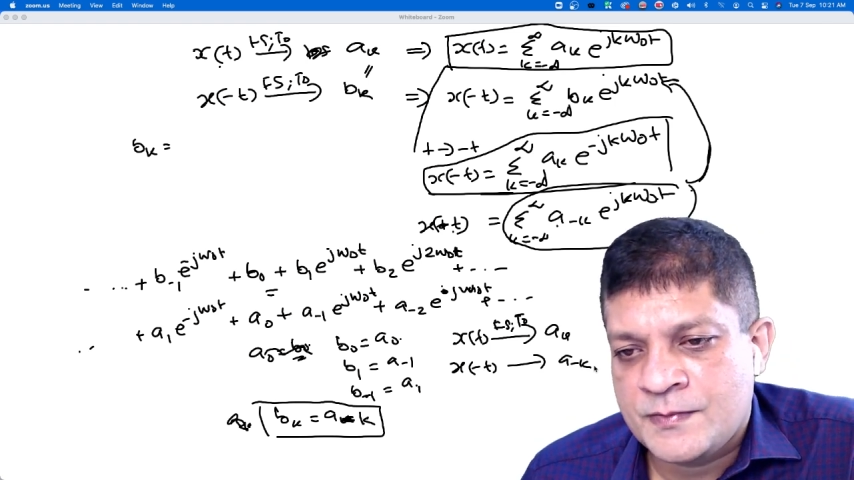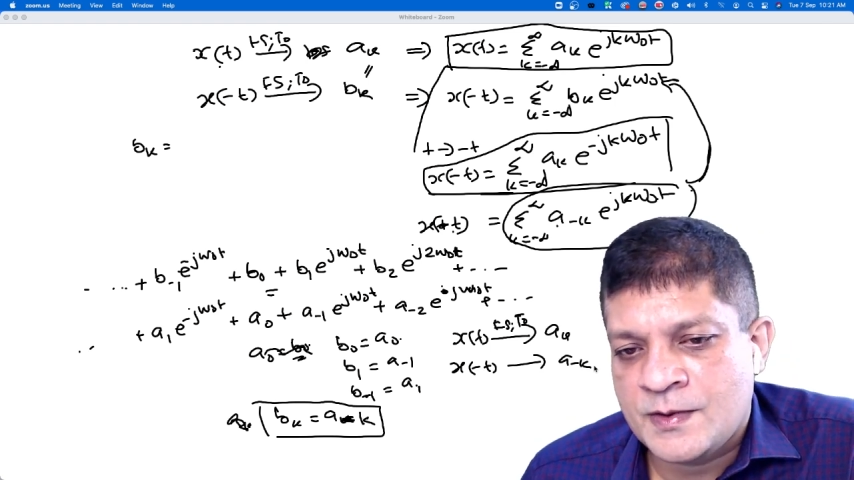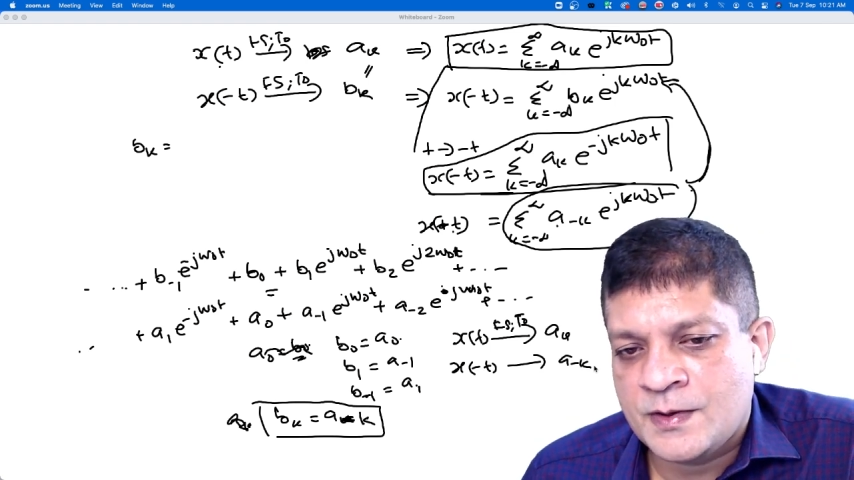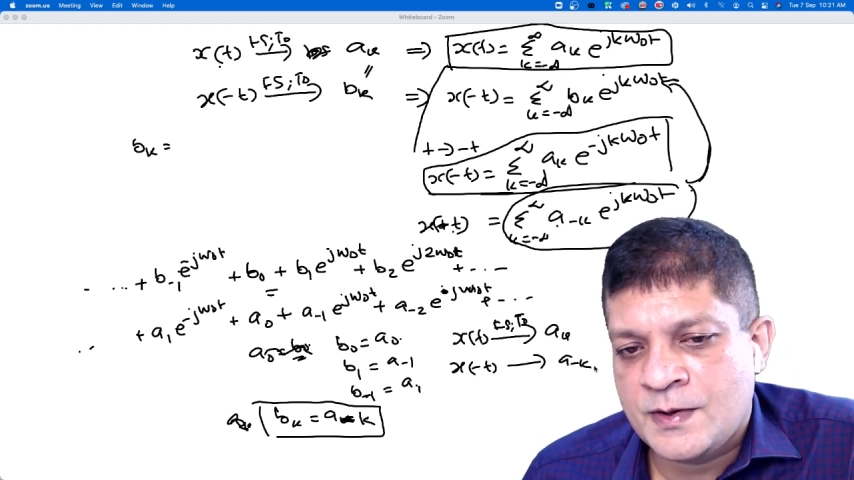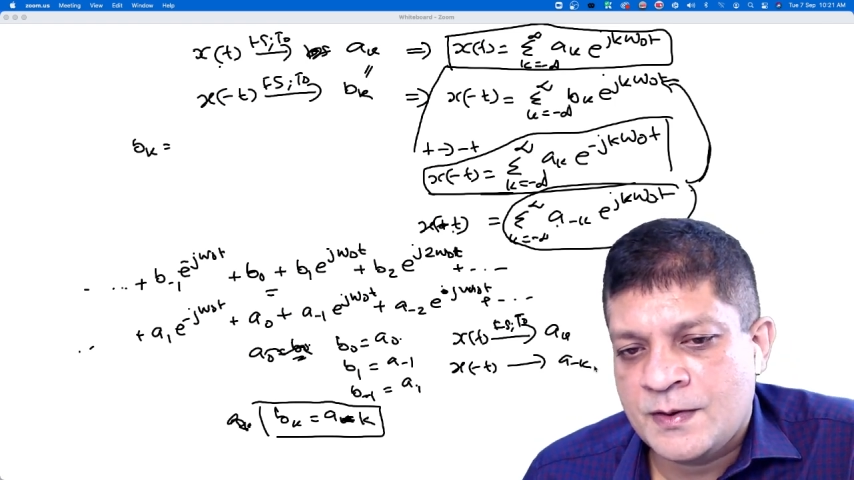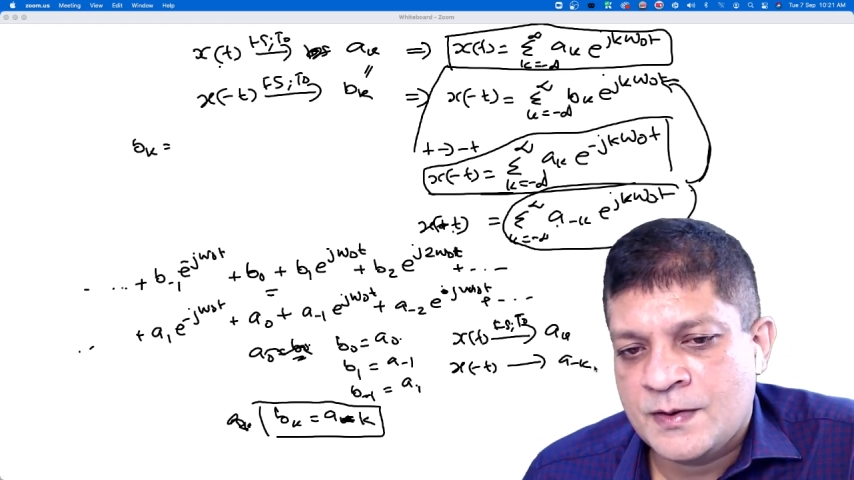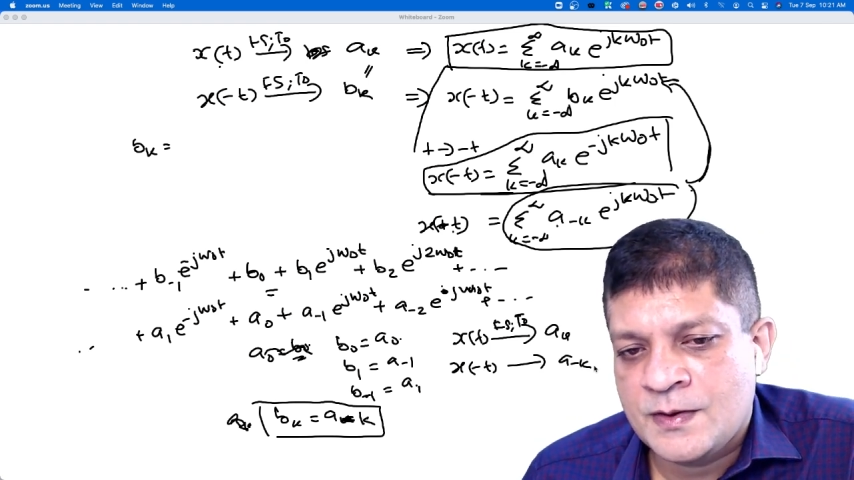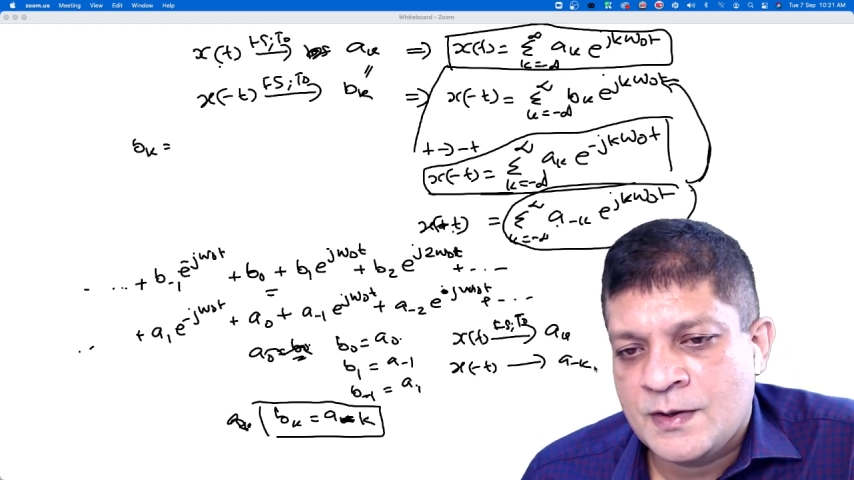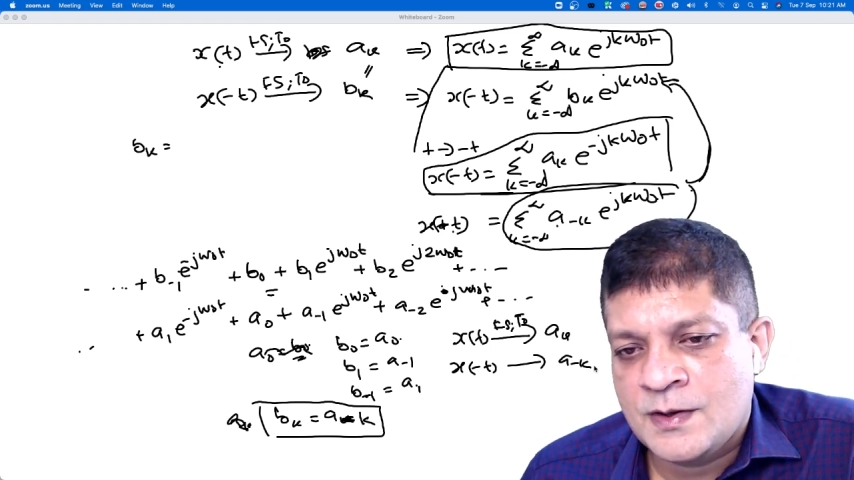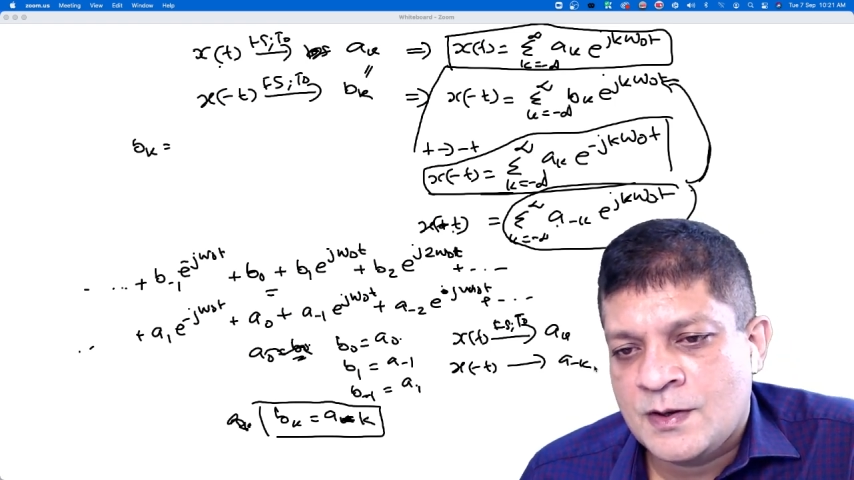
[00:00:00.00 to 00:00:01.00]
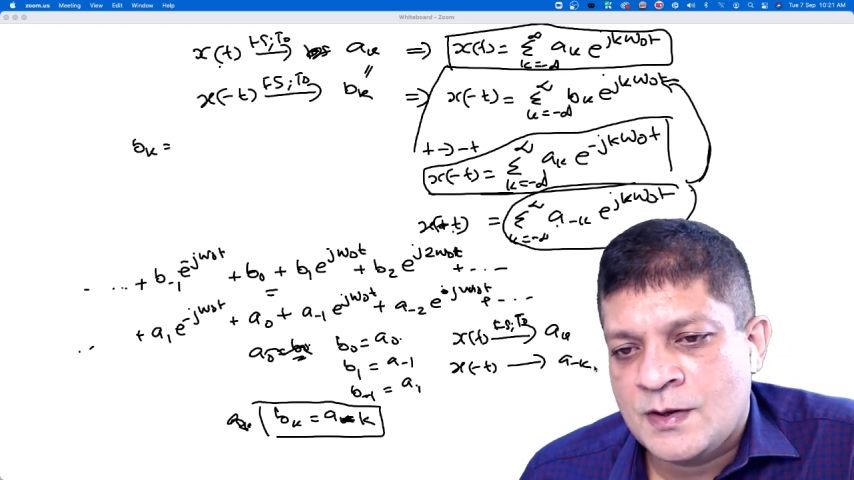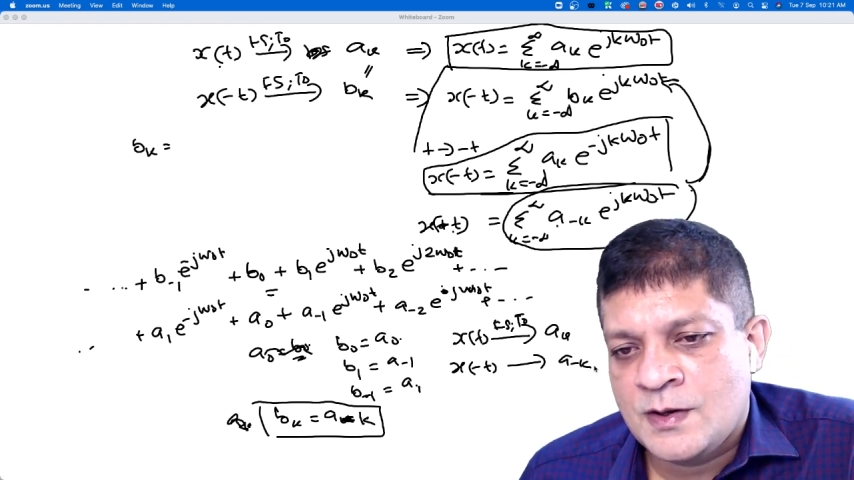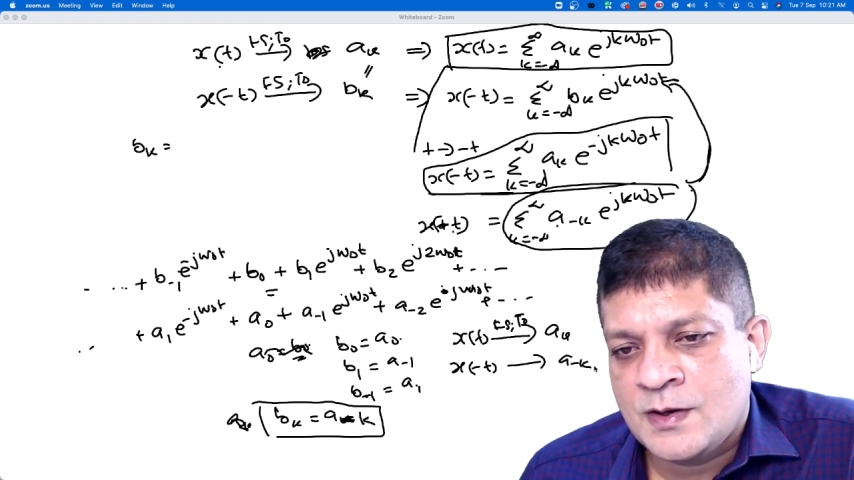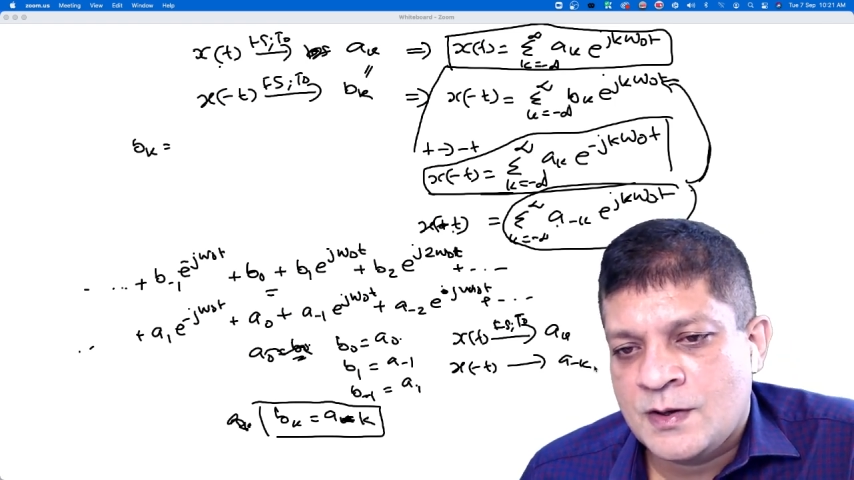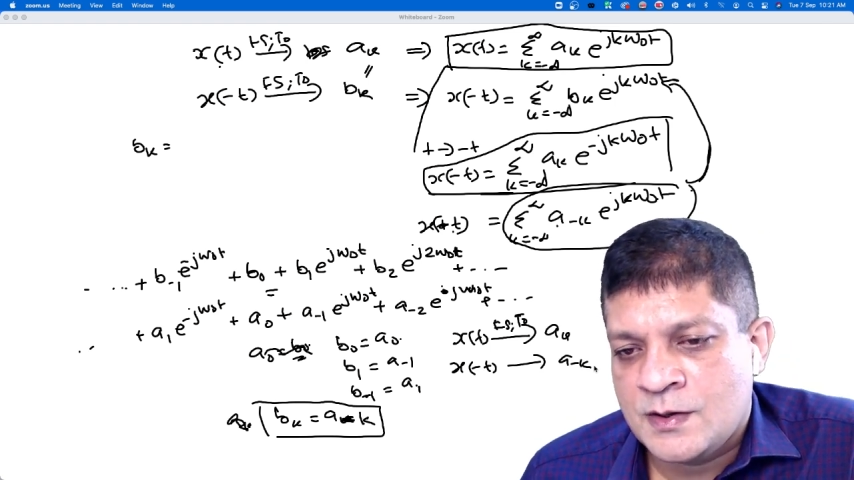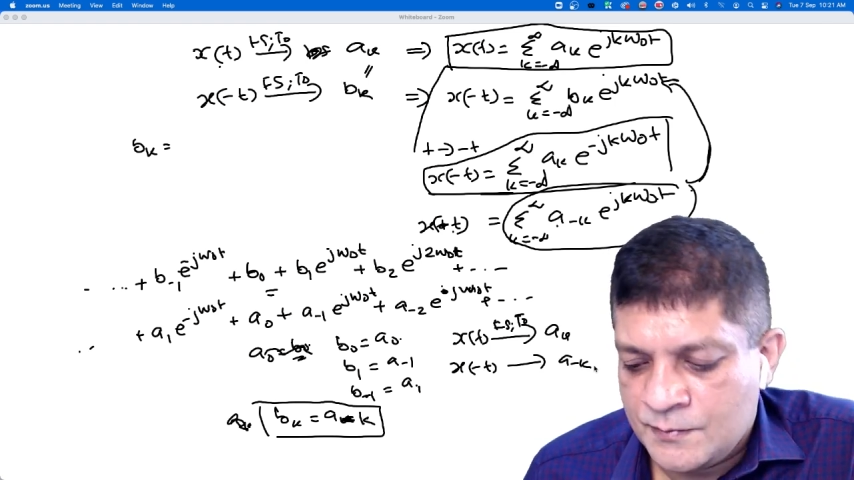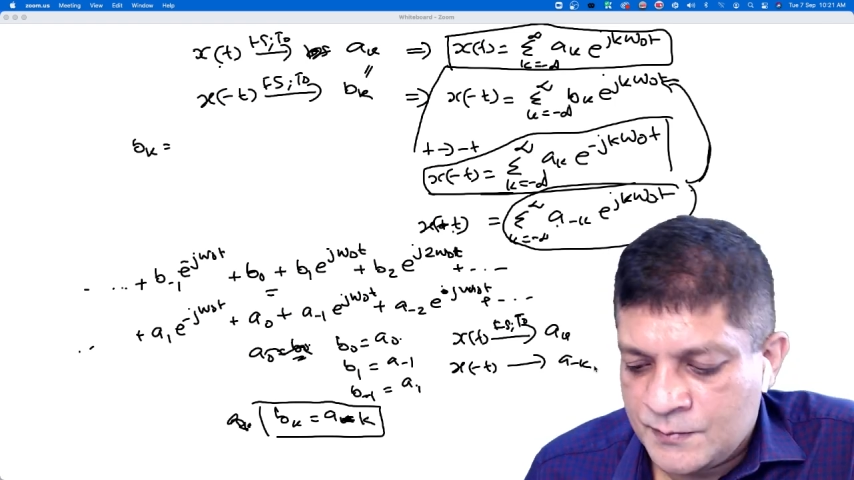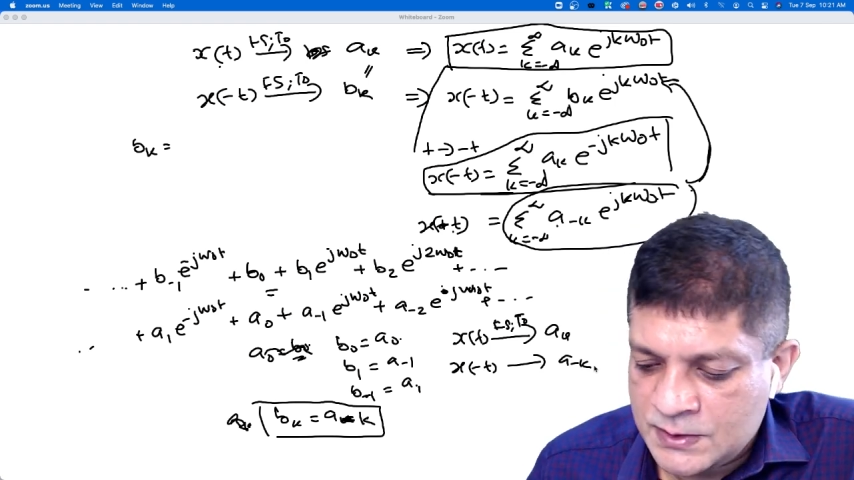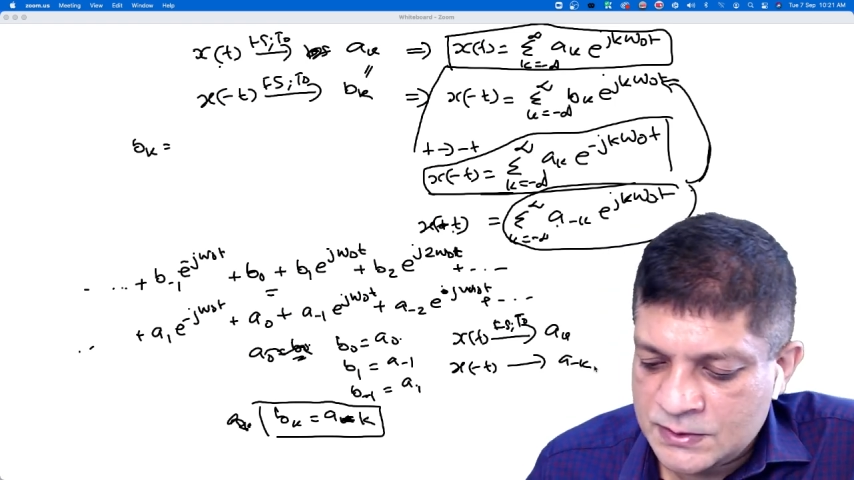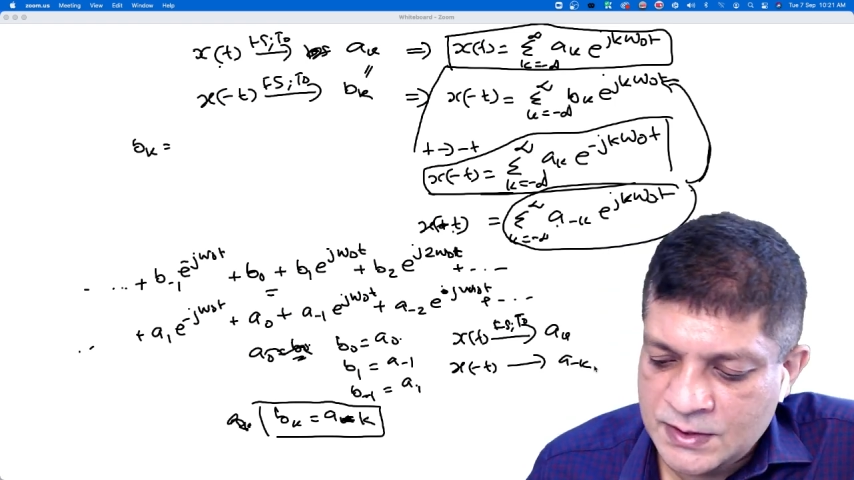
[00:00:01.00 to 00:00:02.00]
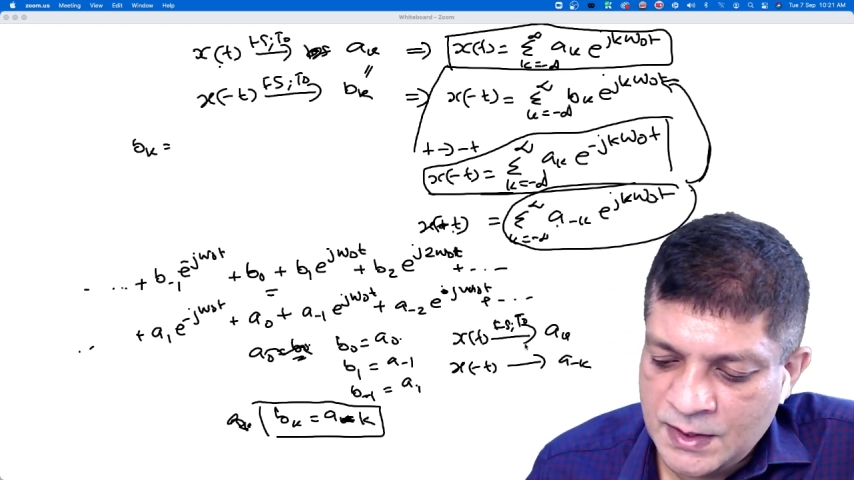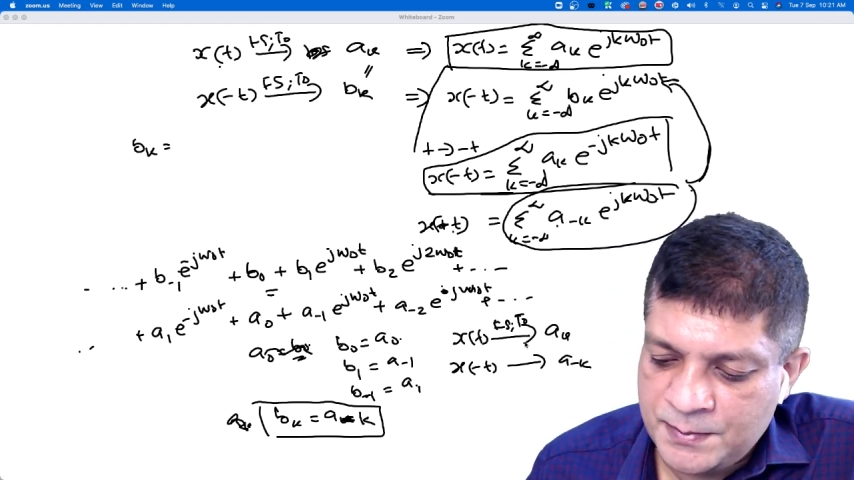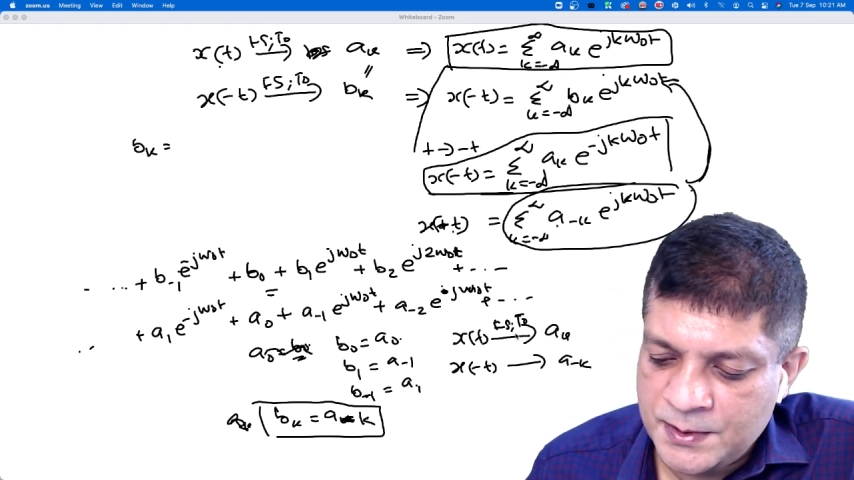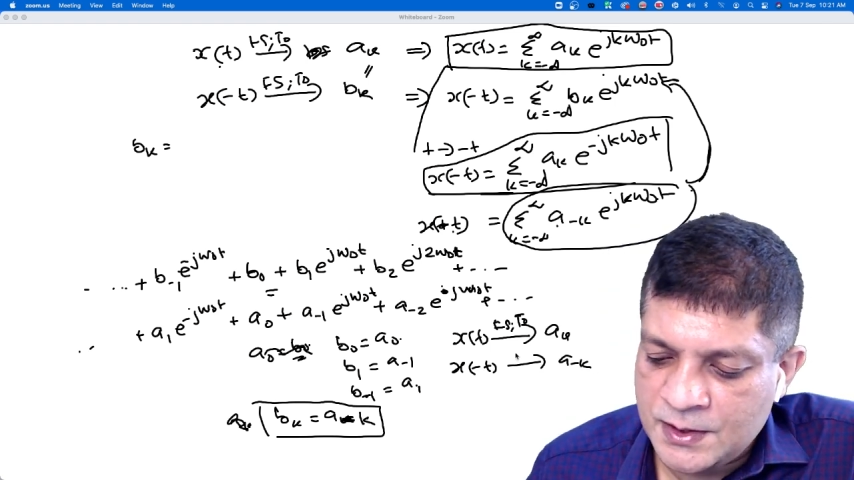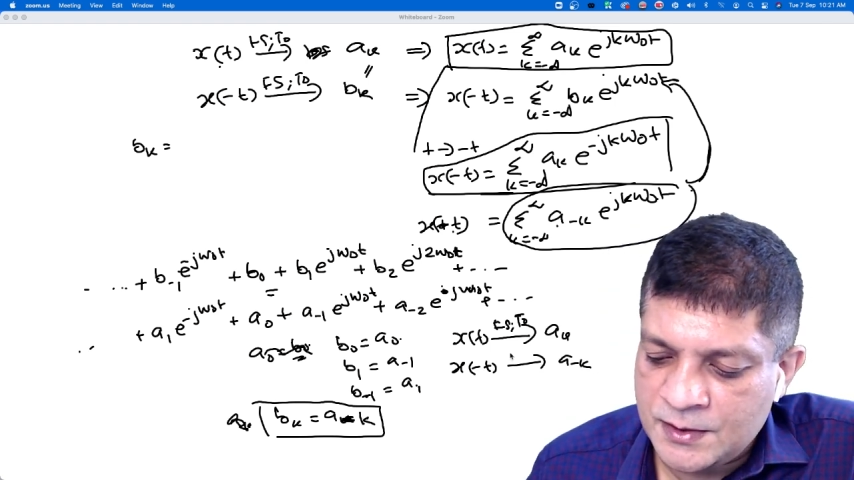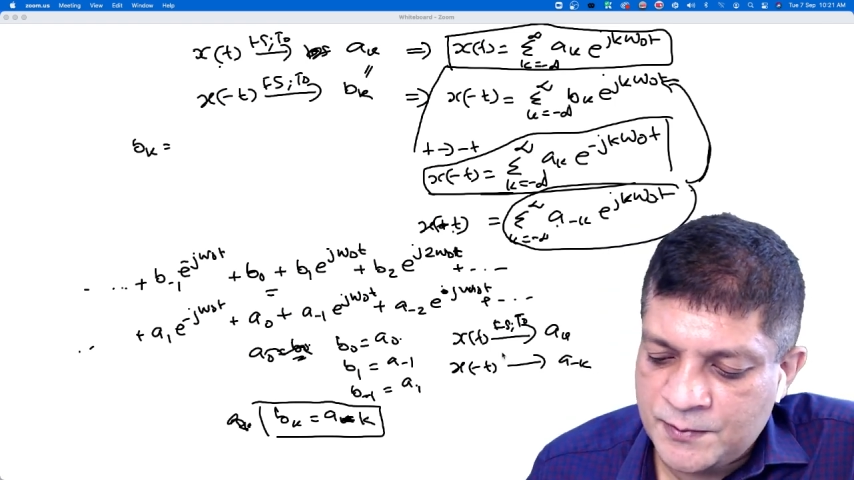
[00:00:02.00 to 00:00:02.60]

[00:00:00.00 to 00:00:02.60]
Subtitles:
Okay, with the same period,